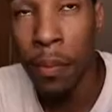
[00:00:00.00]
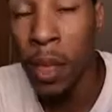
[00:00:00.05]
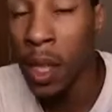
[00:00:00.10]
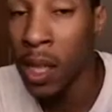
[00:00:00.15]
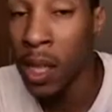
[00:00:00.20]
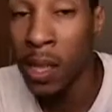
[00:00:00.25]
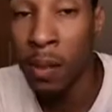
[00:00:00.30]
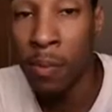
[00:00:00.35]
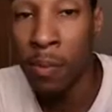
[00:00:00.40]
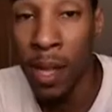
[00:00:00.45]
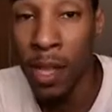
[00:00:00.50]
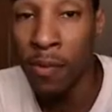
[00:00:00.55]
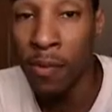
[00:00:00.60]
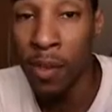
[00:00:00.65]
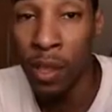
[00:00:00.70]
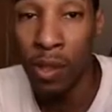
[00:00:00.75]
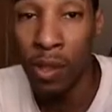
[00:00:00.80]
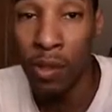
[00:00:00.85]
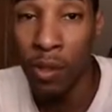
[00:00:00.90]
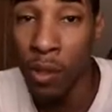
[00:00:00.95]
And that's about it
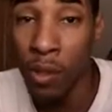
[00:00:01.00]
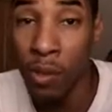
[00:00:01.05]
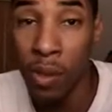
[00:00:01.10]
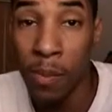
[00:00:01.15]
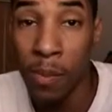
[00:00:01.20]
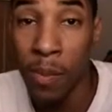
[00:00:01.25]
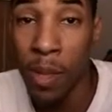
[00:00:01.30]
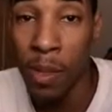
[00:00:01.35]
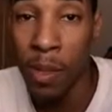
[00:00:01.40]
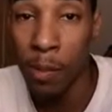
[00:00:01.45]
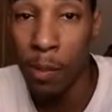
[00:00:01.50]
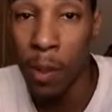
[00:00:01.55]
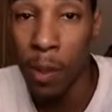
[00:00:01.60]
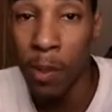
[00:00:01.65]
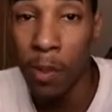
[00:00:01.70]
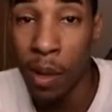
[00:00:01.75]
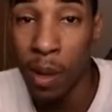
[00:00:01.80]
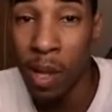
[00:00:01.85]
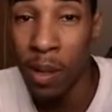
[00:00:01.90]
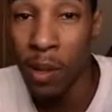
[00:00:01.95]
for the controls. I mean, it was
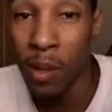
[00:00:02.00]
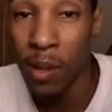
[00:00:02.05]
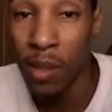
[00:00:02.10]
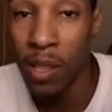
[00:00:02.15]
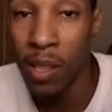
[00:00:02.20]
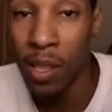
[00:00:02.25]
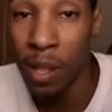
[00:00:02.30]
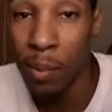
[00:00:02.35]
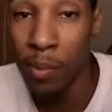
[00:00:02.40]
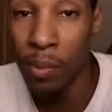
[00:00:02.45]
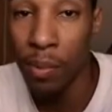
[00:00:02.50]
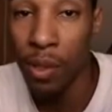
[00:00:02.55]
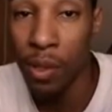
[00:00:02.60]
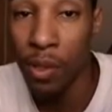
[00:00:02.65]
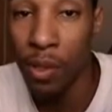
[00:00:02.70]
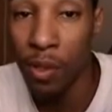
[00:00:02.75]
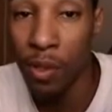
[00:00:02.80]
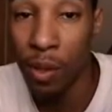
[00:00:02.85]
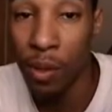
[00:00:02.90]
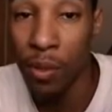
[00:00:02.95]
probably one of the most simplest
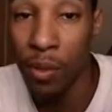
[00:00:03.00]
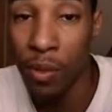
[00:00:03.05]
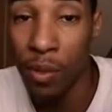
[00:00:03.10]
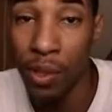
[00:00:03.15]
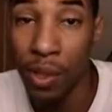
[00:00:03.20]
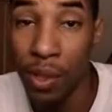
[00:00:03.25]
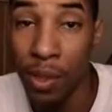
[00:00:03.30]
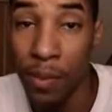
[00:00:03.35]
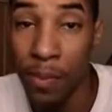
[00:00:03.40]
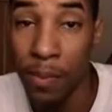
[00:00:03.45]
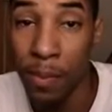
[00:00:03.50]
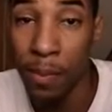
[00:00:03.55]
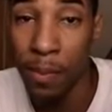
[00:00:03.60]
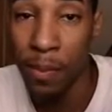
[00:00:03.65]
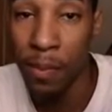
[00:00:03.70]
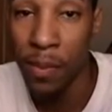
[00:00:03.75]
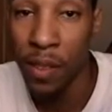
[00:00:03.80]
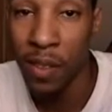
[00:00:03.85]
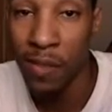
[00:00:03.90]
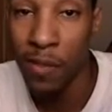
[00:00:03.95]
controls
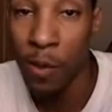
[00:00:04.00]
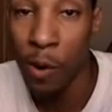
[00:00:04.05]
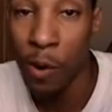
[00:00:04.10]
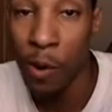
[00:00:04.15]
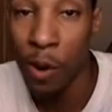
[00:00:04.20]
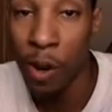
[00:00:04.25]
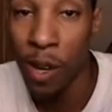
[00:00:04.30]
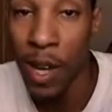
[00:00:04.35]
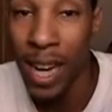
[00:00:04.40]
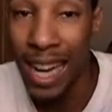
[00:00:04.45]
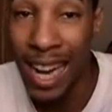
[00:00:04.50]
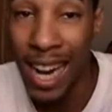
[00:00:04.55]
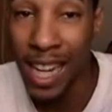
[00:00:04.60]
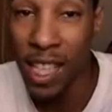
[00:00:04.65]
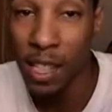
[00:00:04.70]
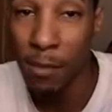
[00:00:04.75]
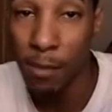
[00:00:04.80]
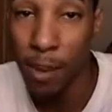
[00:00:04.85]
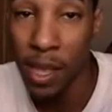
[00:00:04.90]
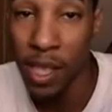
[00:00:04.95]
for an
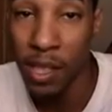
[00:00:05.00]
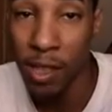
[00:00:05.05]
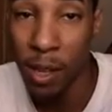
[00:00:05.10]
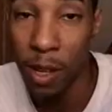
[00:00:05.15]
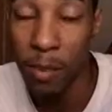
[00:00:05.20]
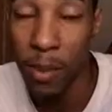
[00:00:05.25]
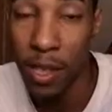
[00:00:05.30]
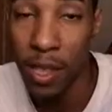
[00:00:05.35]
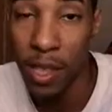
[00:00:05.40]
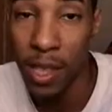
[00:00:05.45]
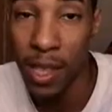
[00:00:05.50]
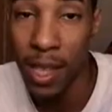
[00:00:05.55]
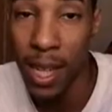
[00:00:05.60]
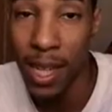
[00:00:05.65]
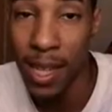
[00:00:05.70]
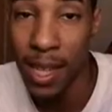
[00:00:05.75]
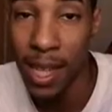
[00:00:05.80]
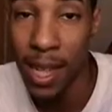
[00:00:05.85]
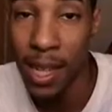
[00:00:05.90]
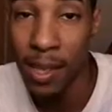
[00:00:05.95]
action-based RPG
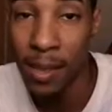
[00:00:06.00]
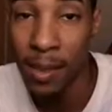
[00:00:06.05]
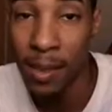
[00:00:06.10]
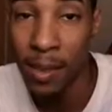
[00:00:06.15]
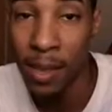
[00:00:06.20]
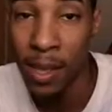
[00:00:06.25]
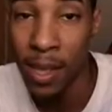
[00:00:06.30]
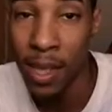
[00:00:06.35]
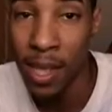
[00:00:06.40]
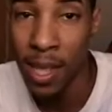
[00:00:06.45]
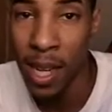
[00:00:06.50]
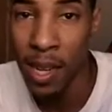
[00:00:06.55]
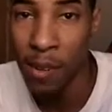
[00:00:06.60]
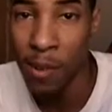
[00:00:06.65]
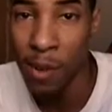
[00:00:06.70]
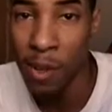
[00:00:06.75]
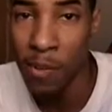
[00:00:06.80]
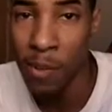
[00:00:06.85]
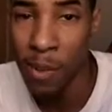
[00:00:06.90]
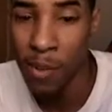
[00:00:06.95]
like that. Because I
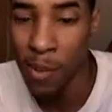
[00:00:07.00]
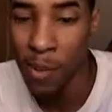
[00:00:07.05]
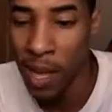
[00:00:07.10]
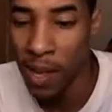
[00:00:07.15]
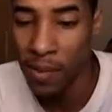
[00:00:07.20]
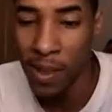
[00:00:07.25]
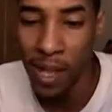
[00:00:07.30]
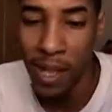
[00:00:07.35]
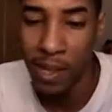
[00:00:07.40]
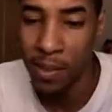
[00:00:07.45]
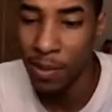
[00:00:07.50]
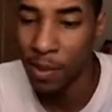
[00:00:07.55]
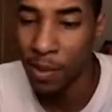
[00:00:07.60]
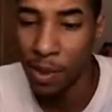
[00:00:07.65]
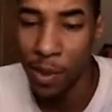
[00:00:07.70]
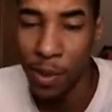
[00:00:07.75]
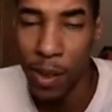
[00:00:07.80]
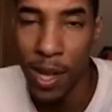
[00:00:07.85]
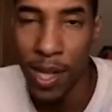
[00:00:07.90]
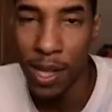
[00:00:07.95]
know other people have like
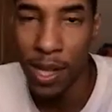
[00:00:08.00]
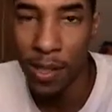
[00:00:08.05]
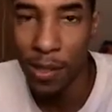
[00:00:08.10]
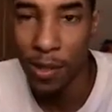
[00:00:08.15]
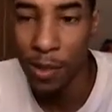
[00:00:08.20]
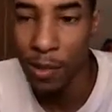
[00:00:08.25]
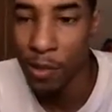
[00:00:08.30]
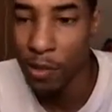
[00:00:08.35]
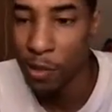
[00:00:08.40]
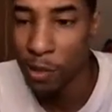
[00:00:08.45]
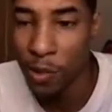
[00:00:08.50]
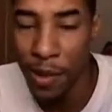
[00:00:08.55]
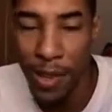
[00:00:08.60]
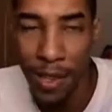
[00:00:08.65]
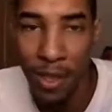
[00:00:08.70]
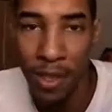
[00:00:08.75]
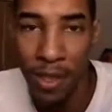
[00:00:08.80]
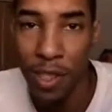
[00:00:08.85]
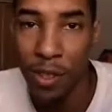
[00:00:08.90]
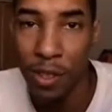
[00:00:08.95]
crazy controls,
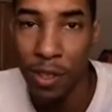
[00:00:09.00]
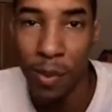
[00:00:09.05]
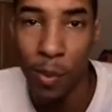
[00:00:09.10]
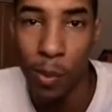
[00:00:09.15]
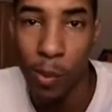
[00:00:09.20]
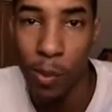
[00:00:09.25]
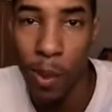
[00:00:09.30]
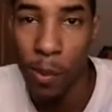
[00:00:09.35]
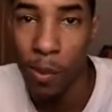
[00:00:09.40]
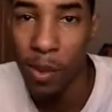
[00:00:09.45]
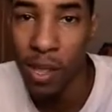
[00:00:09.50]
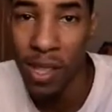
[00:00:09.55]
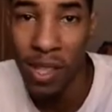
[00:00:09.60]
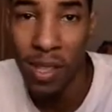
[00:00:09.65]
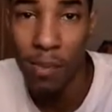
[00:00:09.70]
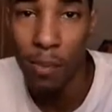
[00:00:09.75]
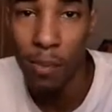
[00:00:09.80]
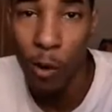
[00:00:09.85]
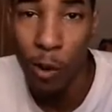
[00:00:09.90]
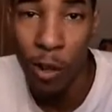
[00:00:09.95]
crazy things you have to remember.
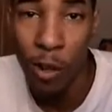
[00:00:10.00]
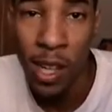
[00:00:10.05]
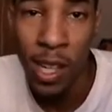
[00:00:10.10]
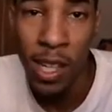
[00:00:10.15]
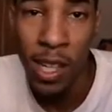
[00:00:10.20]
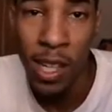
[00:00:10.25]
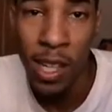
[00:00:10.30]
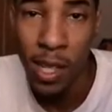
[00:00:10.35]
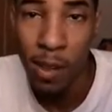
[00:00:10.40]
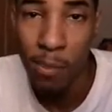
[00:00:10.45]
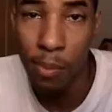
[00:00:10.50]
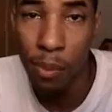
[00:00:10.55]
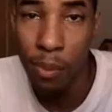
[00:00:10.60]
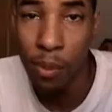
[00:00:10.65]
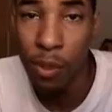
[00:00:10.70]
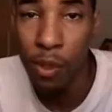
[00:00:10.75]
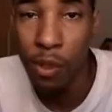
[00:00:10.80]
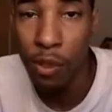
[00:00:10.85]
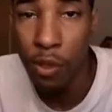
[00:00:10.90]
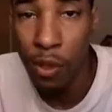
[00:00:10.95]
This is more simple,
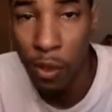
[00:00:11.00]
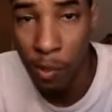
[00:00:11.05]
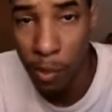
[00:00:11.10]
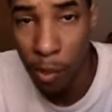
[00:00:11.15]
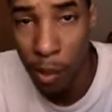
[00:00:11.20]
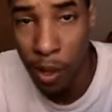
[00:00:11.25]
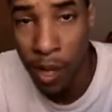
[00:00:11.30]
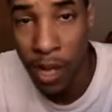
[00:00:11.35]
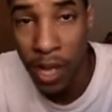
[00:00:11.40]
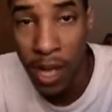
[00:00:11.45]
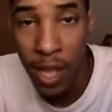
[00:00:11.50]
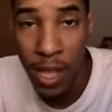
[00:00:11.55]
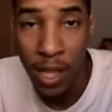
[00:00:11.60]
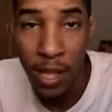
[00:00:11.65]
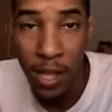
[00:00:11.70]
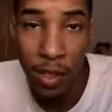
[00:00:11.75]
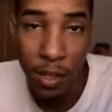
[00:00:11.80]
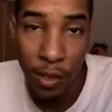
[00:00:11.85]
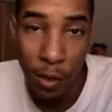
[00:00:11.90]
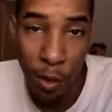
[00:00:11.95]
to the point,
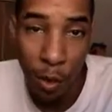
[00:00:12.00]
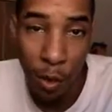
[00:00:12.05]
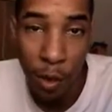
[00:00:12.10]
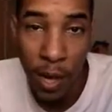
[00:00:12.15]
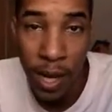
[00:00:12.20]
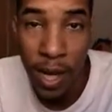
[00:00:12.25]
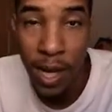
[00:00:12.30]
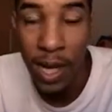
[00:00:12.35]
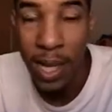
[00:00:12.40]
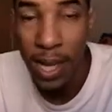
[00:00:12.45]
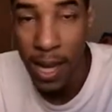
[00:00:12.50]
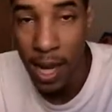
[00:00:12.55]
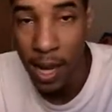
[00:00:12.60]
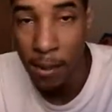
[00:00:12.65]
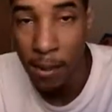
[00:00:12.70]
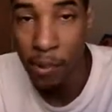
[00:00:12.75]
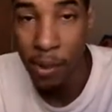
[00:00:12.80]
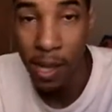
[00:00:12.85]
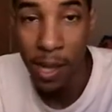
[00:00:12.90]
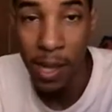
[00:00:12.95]
story,
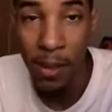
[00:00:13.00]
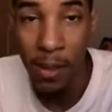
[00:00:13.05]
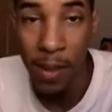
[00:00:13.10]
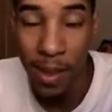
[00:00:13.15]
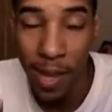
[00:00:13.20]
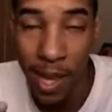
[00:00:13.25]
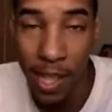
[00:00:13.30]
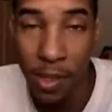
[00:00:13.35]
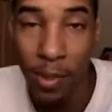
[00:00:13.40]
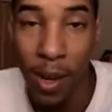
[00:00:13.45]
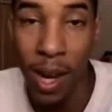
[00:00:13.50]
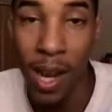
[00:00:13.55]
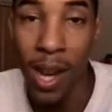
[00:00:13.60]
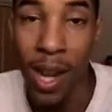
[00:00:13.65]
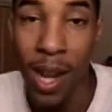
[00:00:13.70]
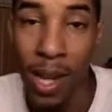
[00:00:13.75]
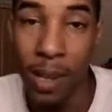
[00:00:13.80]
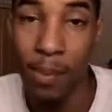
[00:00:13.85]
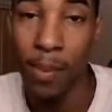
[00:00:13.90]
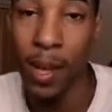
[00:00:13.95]
gameplay. And that's what I
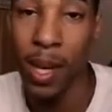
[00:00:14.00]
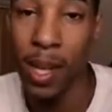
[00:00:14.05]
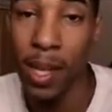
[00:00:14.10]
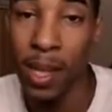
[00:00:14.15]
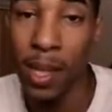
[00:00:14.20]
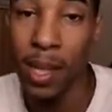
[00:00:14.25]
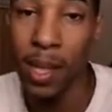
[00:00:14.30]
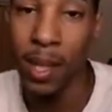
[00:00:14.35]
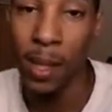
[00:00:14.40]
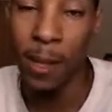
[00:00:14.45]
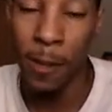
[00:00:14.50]
like about it.